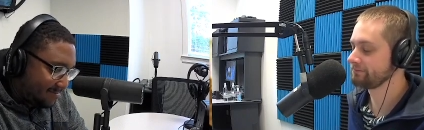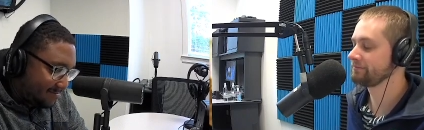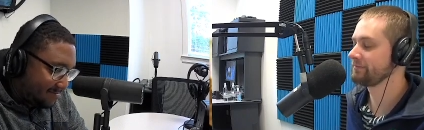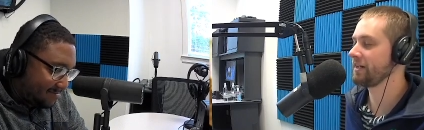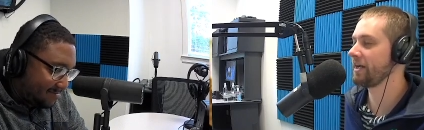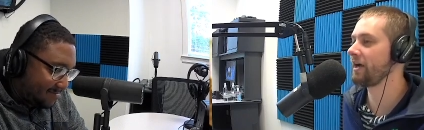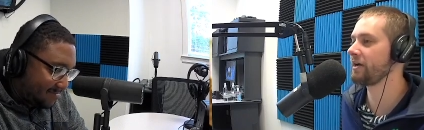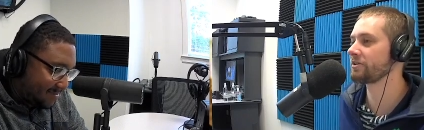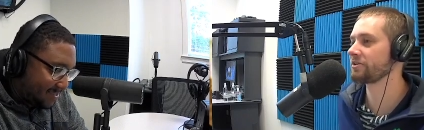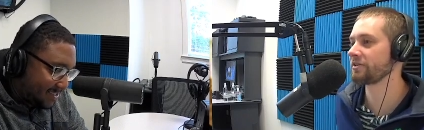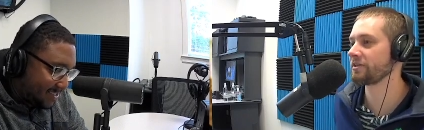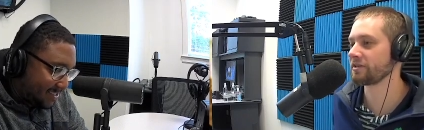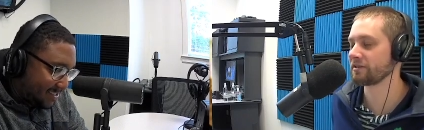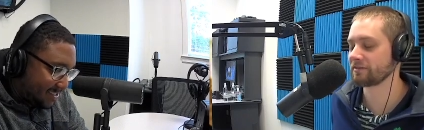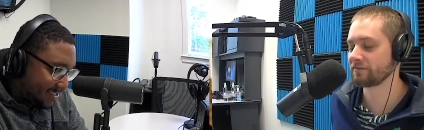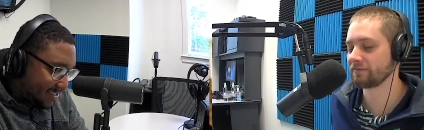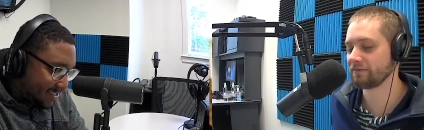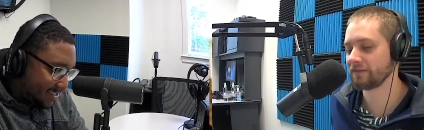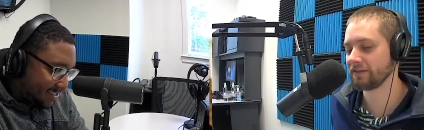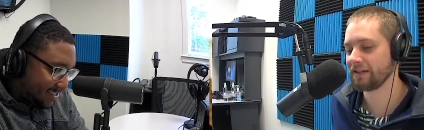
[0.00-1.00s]
Speaker 1: I just think
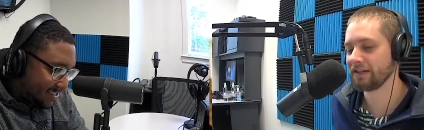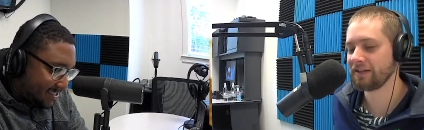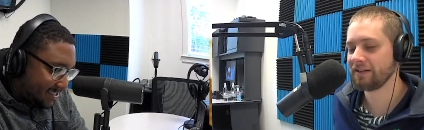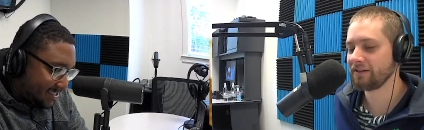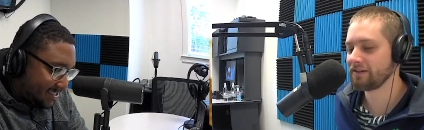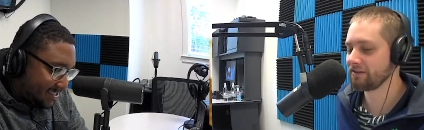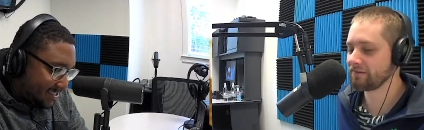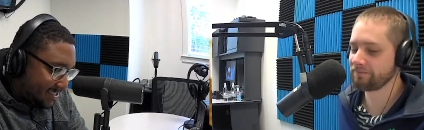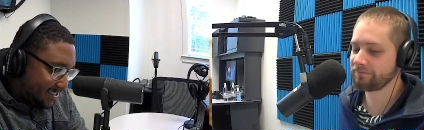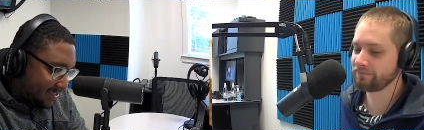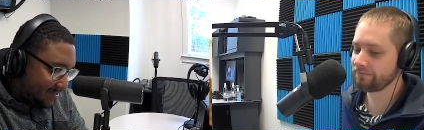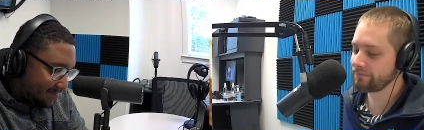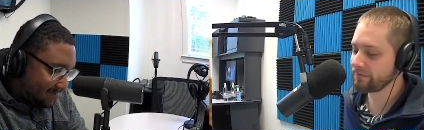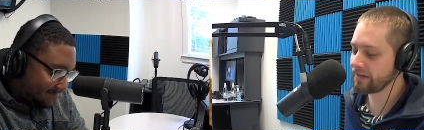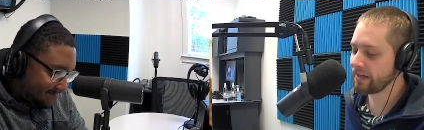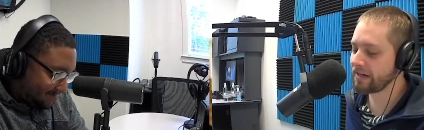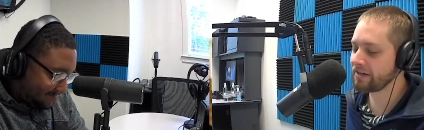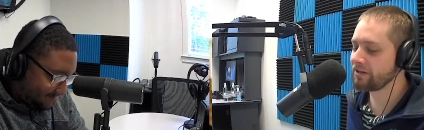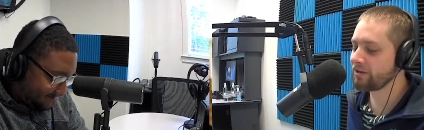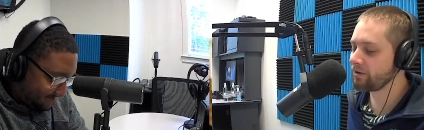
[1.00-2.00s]

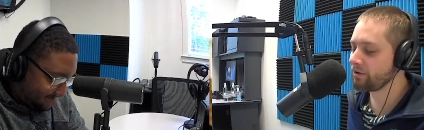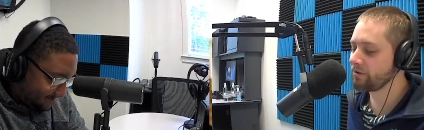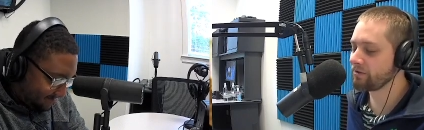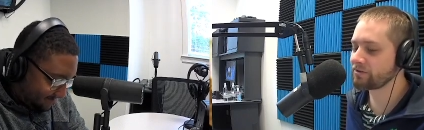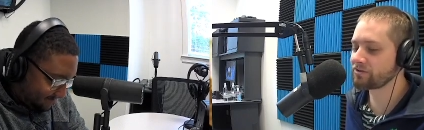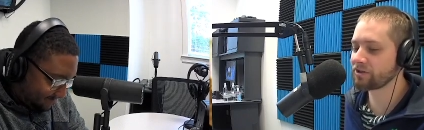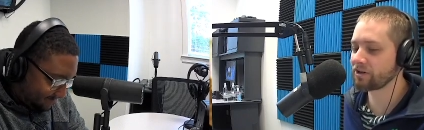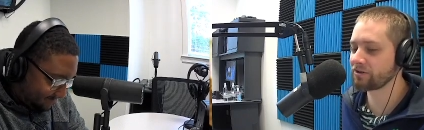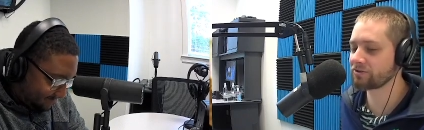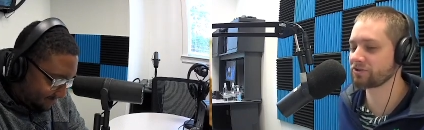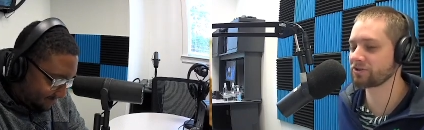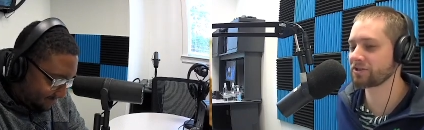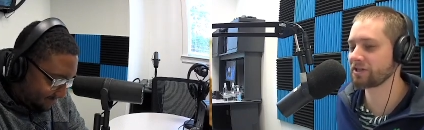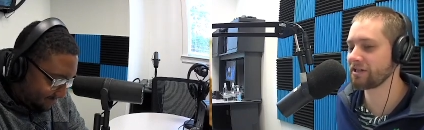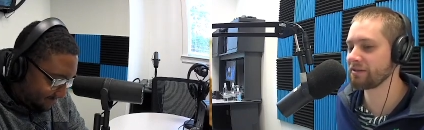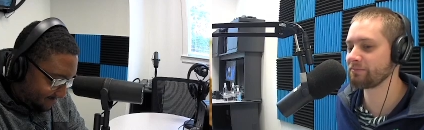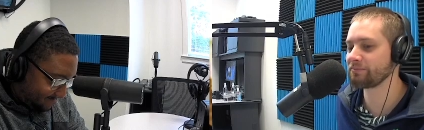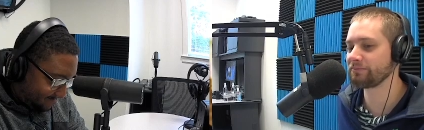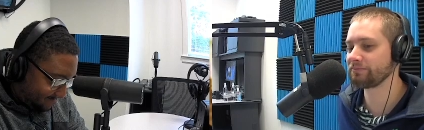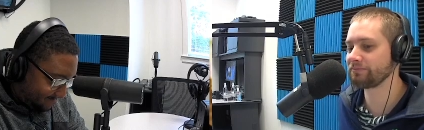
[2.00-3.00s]
I know the Chargers keep